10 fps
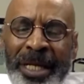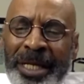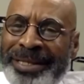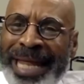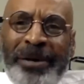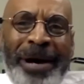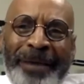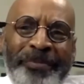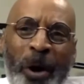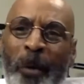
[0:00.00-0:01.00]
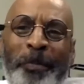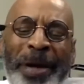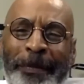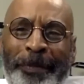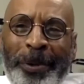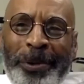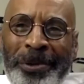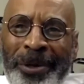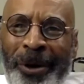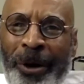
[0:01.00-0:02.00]
they don't have no people.
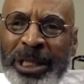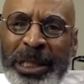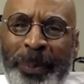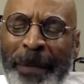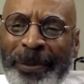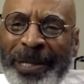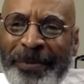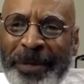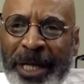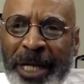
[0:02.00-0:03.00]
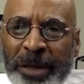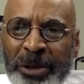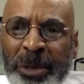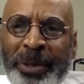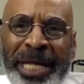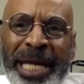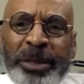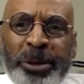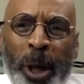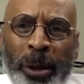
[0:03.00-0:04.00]
All these people live in the country, but they
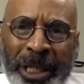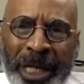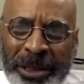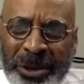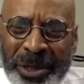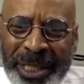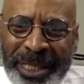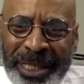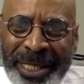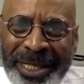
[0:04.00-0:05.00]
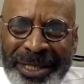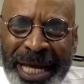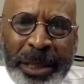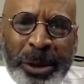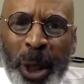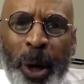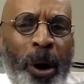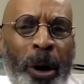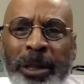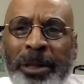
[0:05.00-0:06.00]
control the country. They control
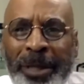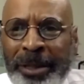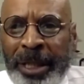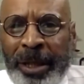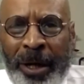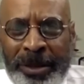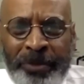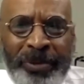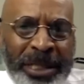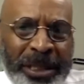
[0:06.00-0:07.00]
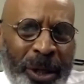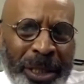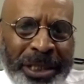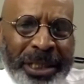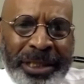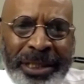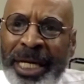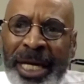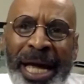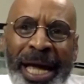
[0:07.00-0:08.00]
all of the resources
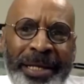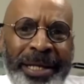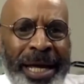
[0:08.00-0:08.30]
and